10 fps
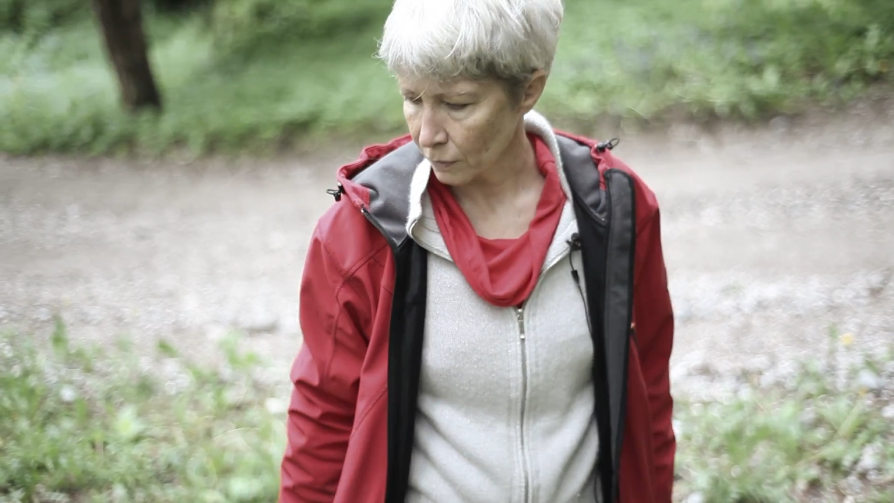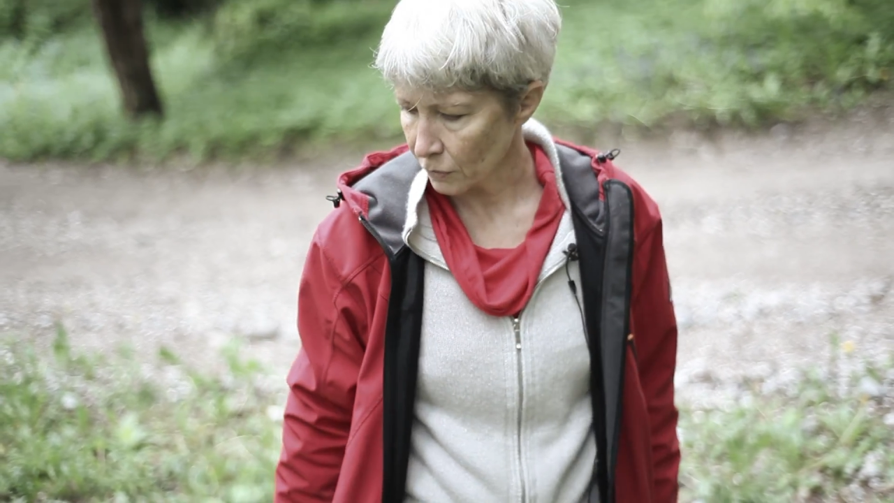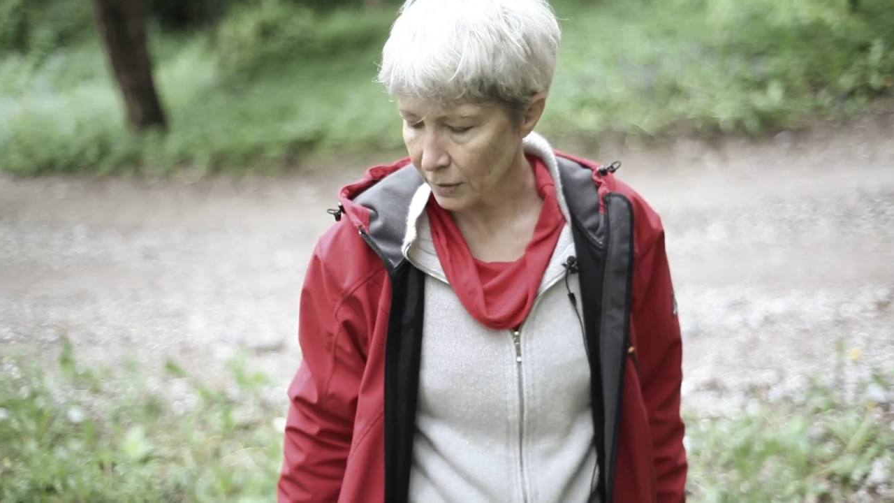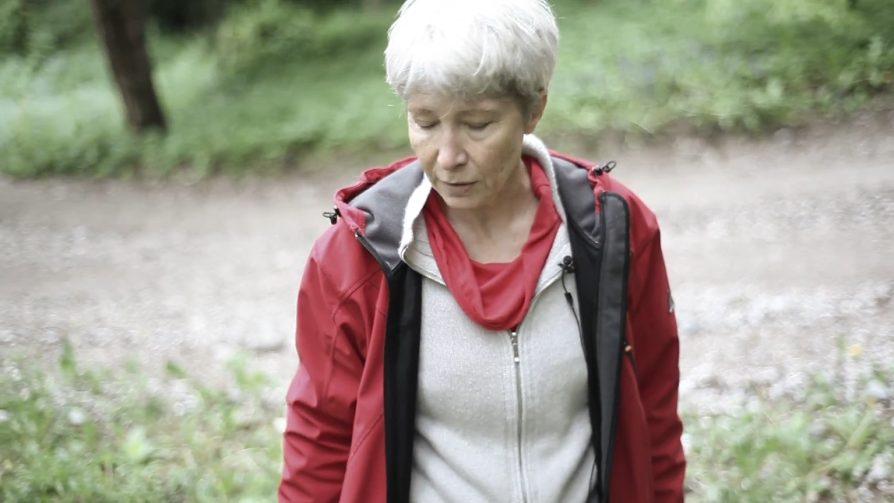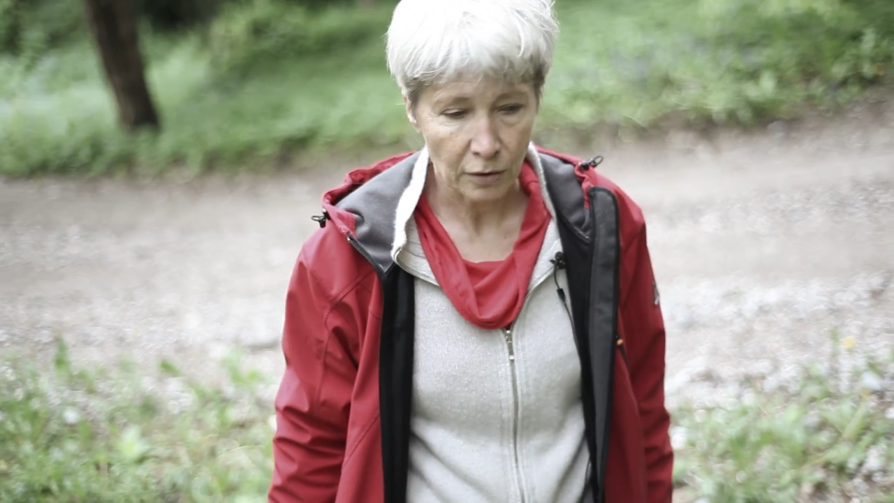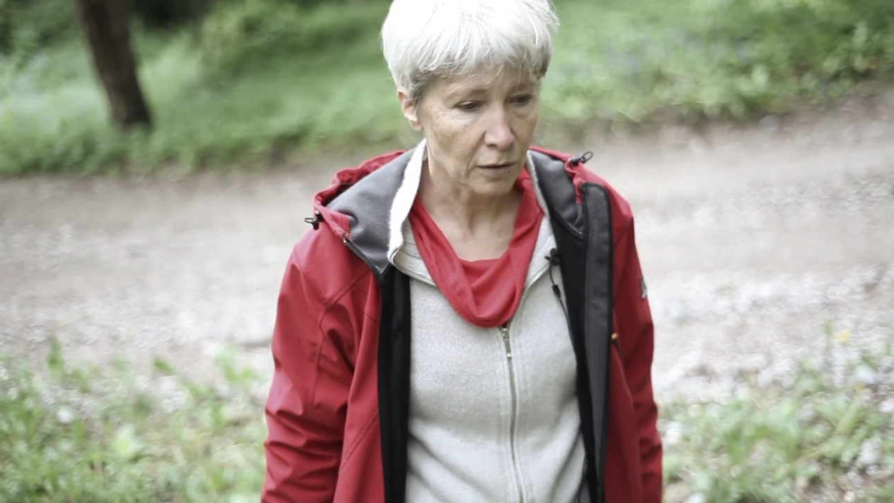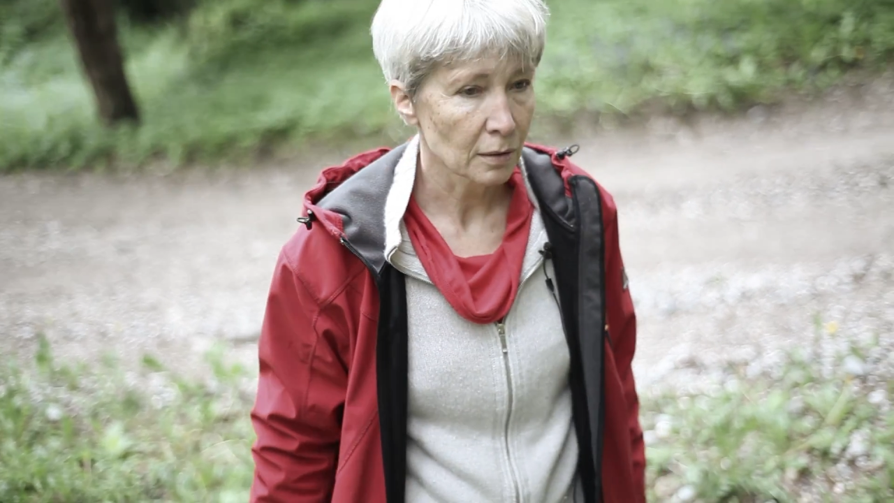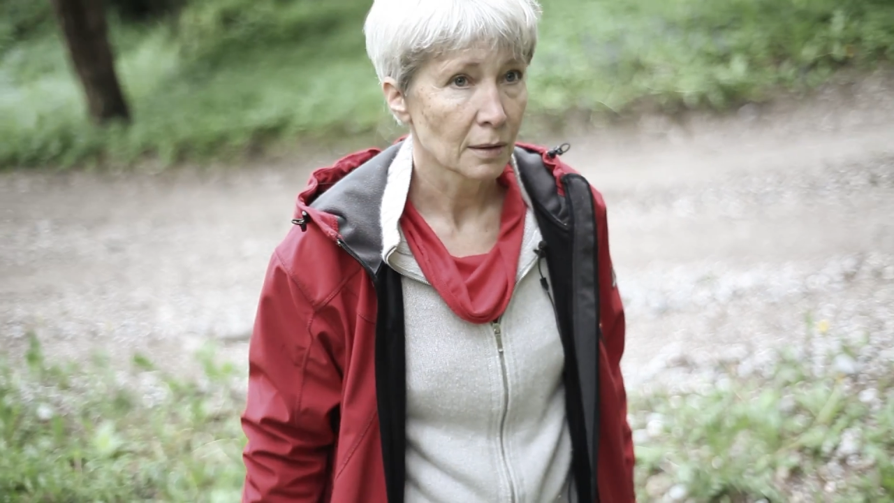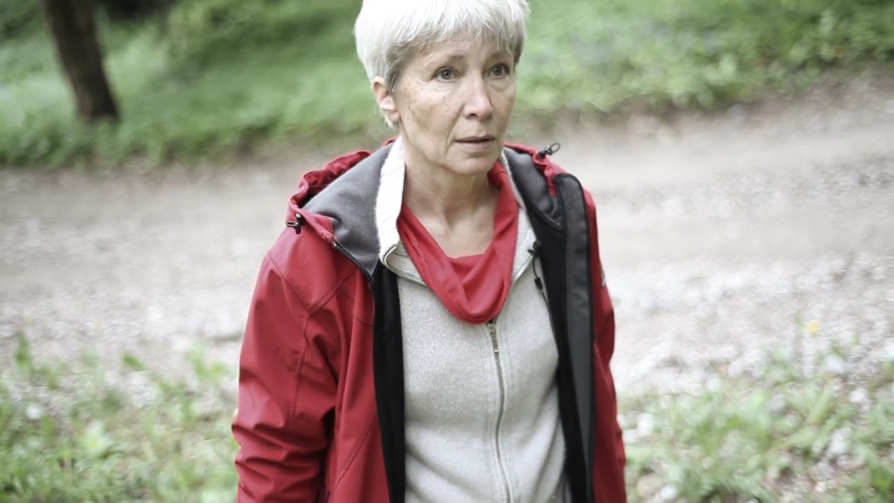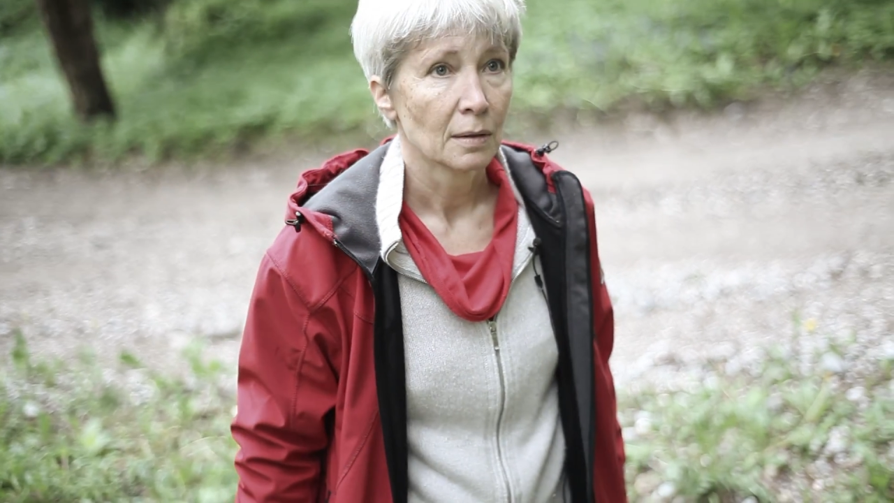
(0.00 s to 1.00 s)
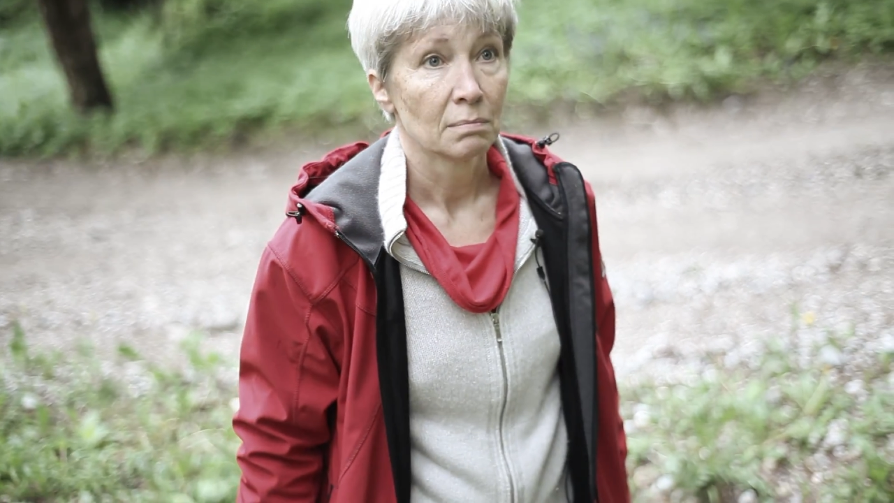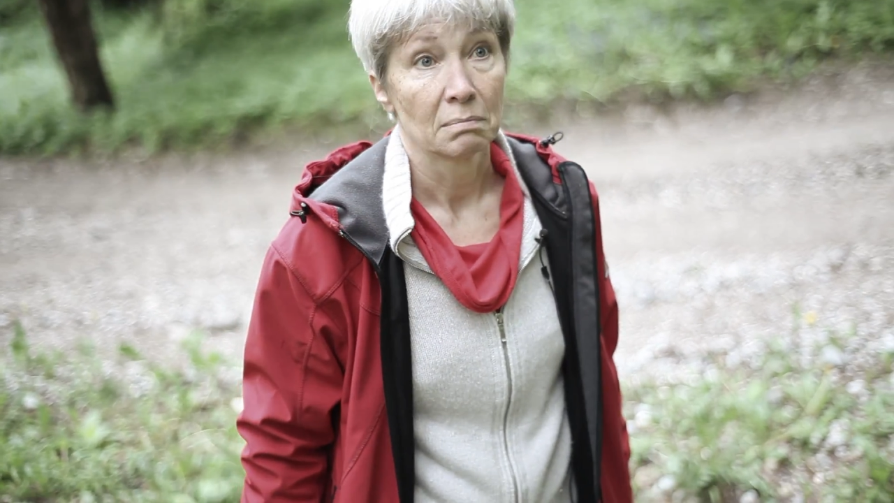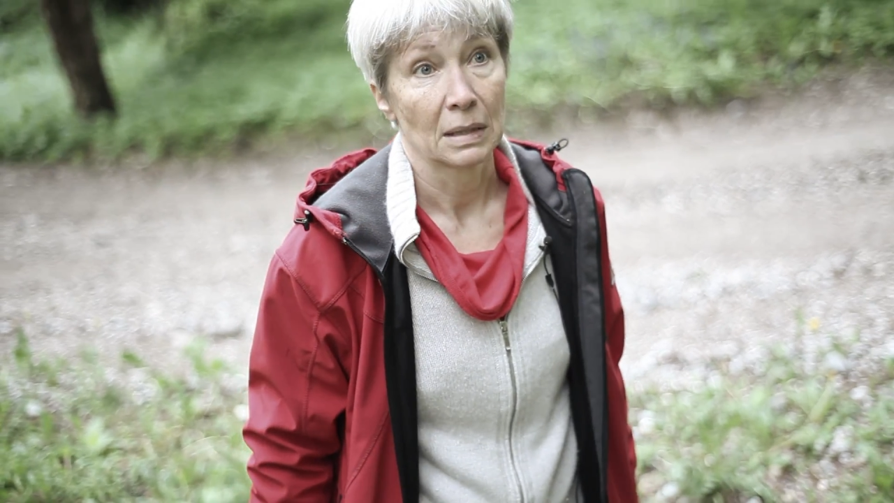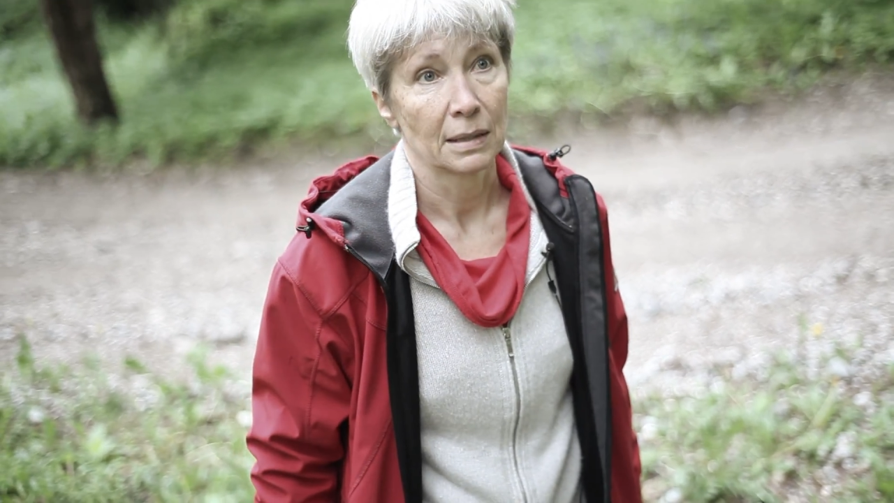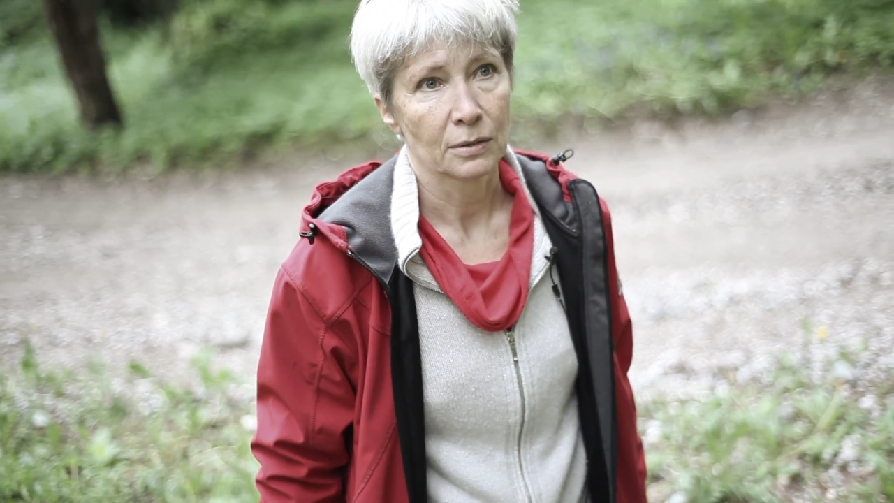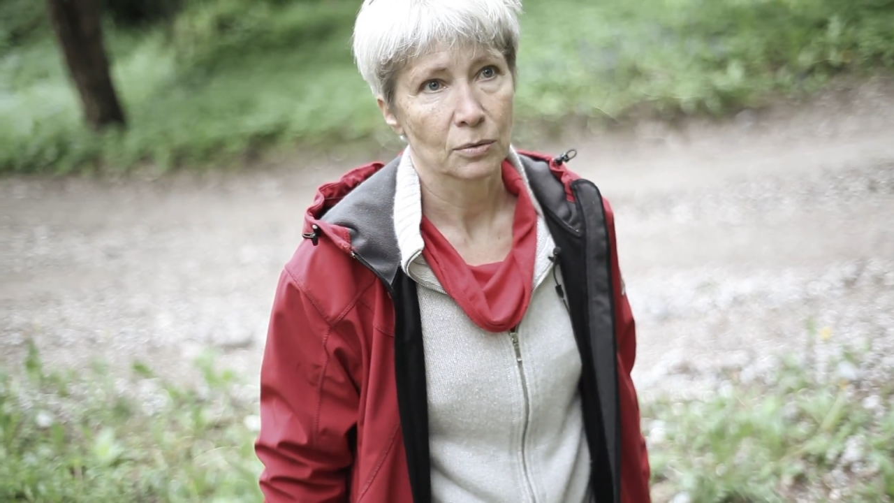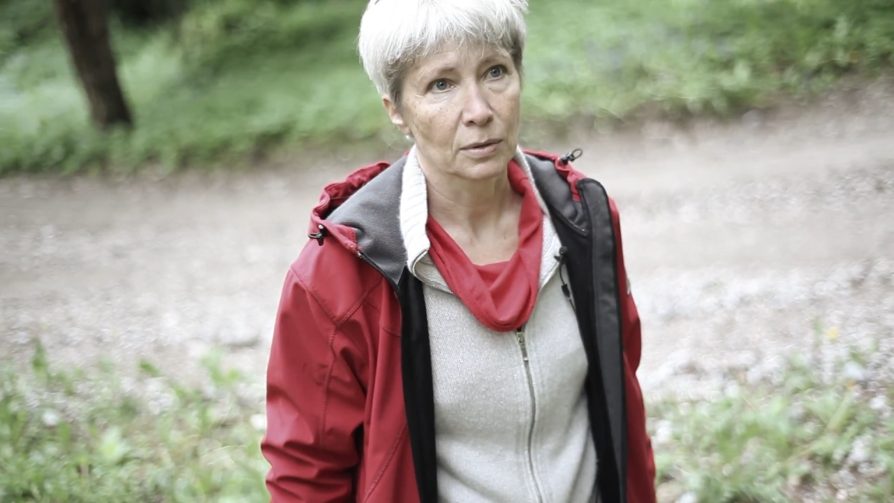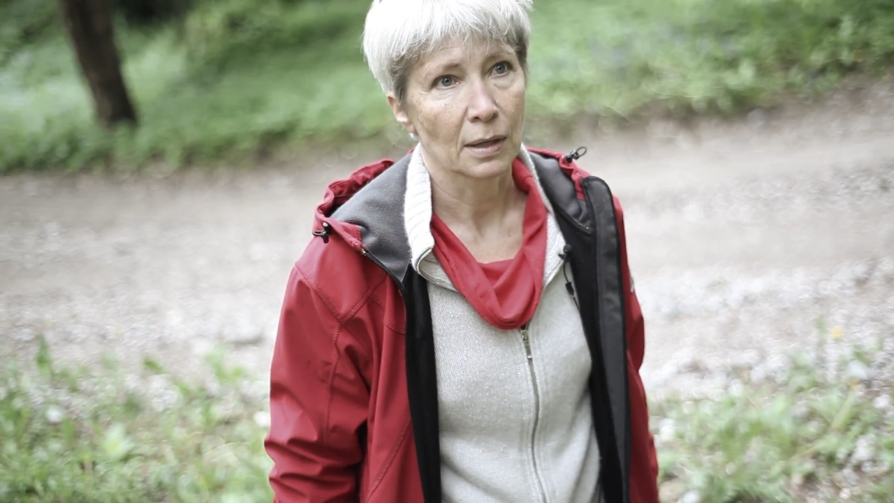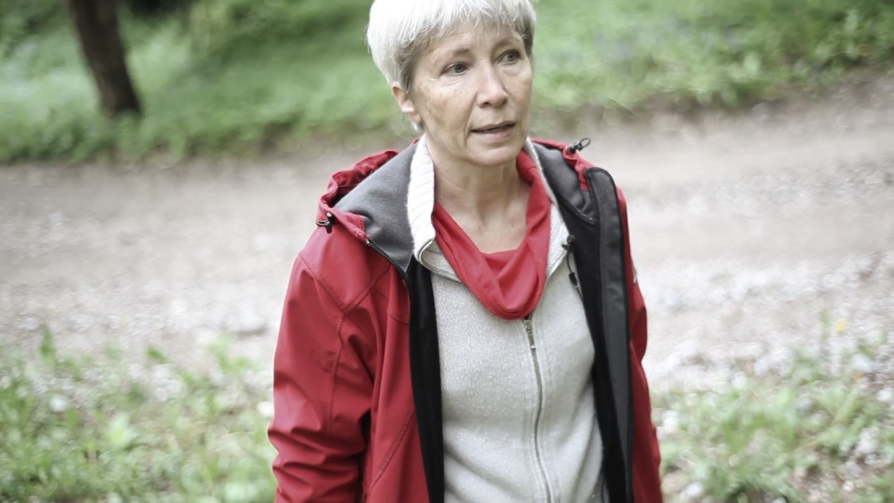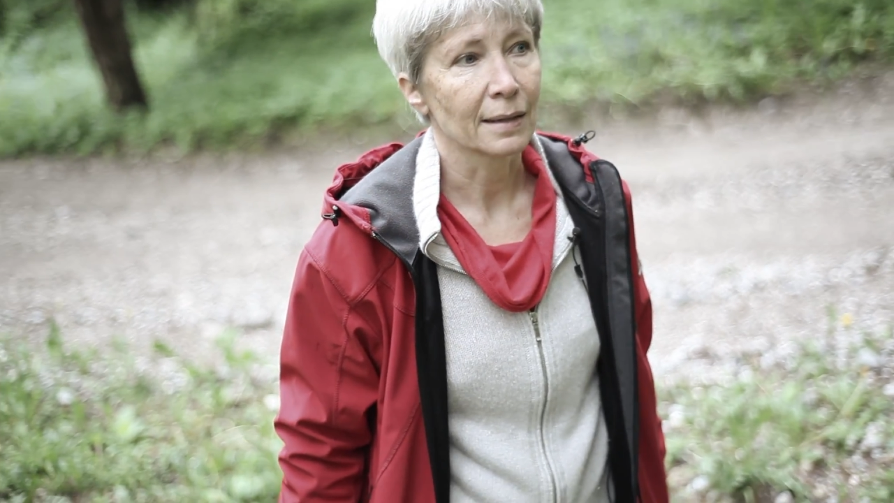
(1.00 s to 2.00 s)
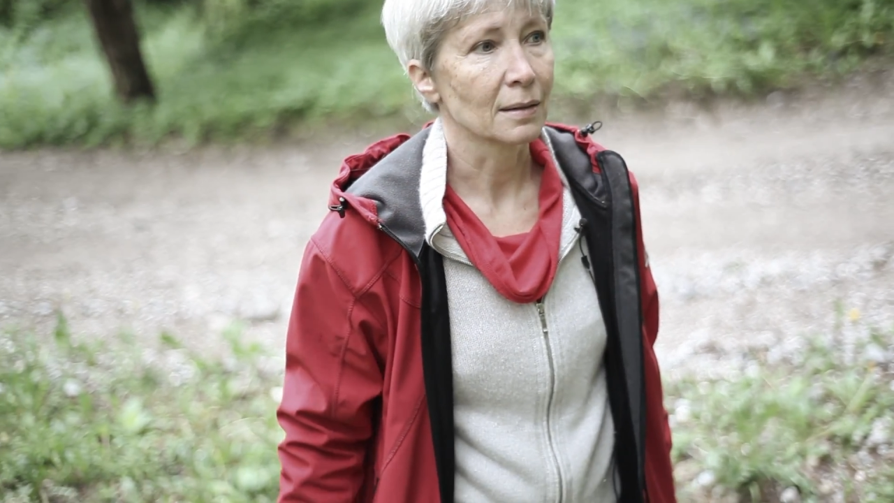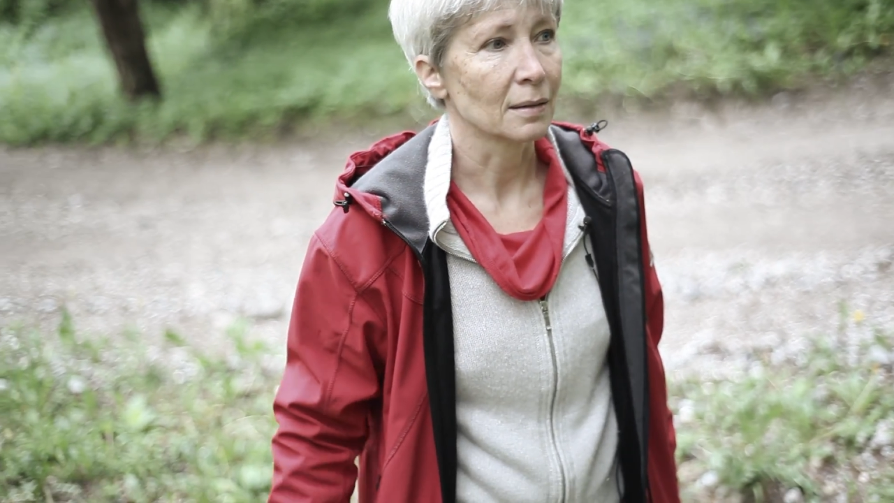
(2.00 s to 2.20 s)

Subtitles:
vinegar, and it's like